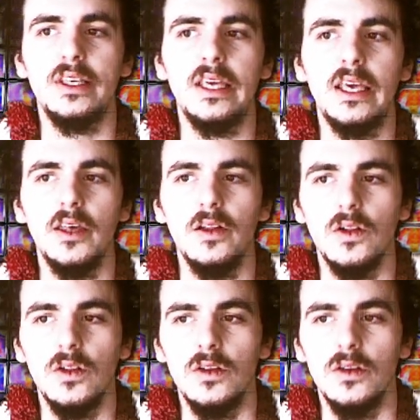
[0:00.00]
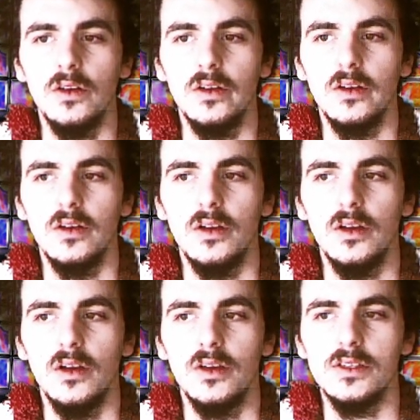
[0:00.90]
kill
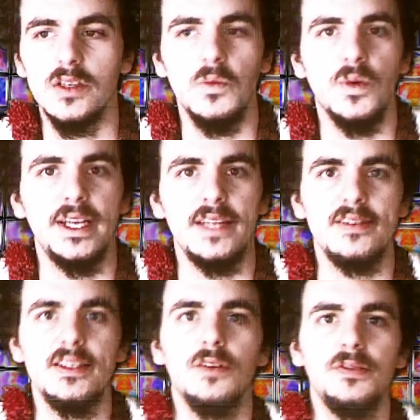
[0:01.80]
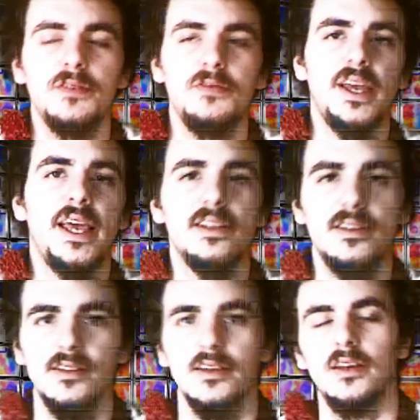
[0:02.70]
someone in
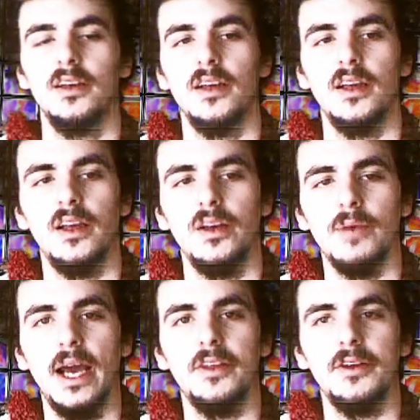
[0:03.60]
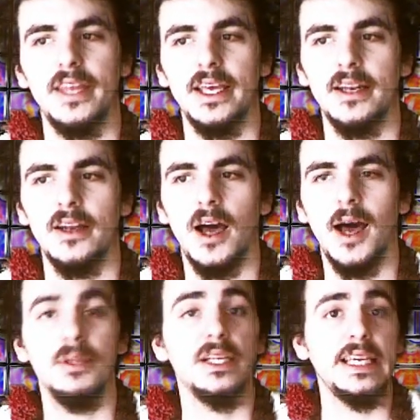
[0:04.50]
self-defense rather than
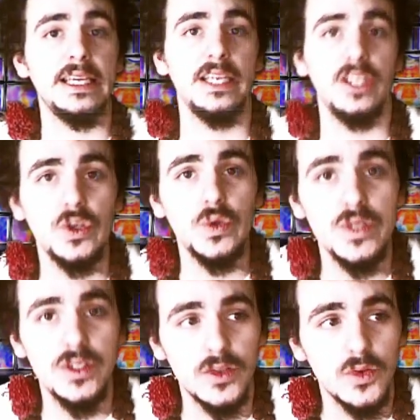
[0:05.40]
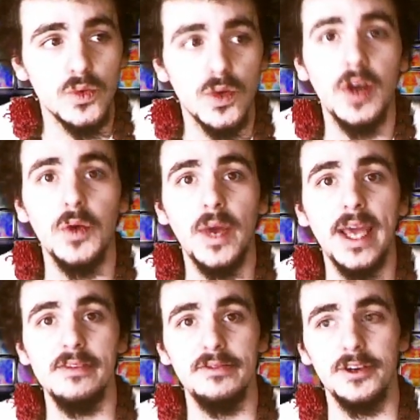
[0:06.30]
obligating you to run
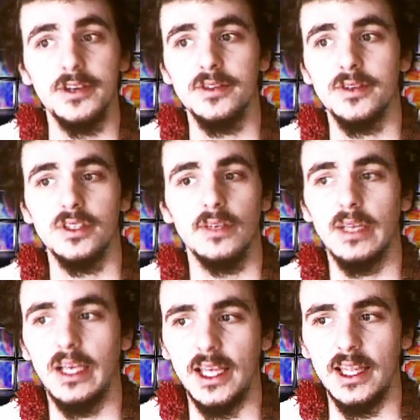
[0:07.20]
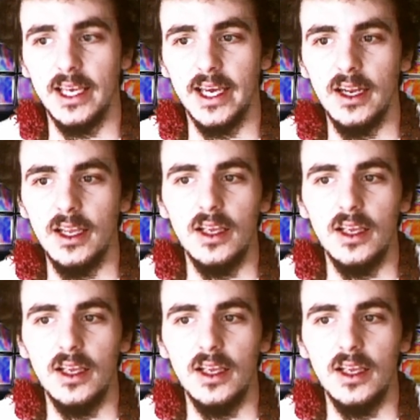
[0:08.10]
away first or something like that.